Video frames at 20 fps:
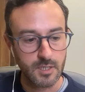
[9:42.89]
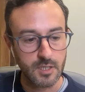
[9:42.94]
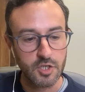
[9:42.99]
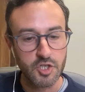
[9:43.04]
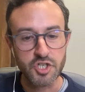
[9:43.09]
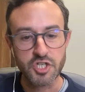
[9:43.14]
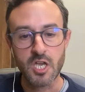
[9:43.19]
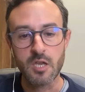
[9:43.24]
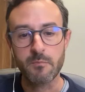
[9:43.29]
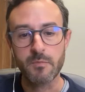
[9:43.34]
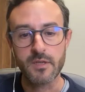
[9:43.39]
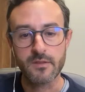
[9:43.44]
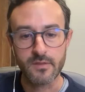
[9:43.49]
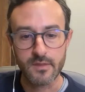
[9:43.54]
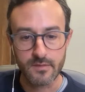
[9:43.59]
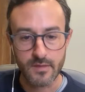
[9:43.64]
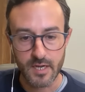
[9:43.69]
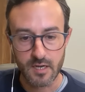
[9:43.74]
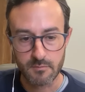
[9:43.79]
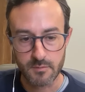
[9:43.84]

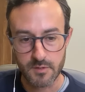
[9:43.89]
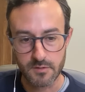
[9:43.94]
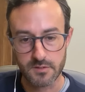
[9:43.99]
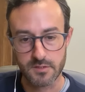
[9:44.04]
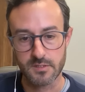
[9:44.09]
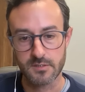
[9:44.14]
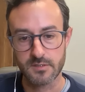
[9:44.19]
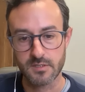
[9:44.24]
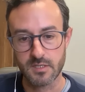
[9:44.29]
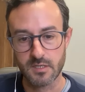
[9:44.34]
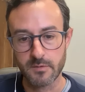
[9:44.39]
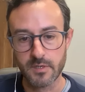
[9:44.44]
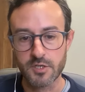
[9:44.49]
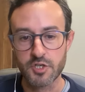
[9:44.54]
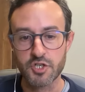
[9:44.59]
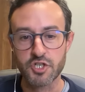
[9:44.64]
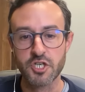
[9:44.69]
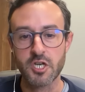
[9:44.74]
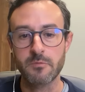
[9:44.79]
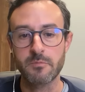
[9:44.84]
shaping that immune system
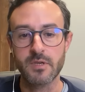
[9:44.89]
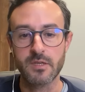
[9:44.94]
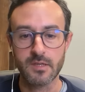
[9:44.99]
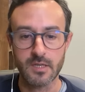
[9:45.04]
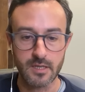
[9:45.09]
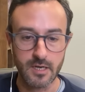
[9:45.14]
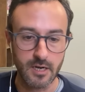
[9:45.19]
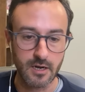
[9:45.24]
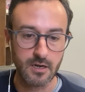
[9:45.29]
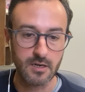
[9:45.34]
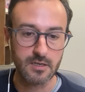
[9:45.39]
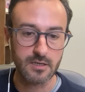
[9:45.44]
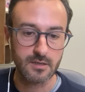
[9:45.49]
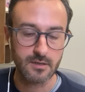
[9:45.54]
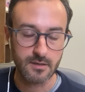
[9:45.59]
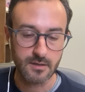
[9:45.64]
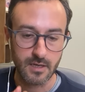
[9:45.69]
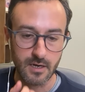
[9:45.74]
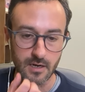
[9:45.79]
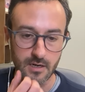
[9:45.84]
and shaping that
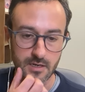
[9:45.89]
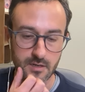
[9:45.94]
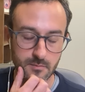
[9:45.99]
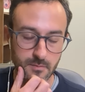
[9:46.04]
early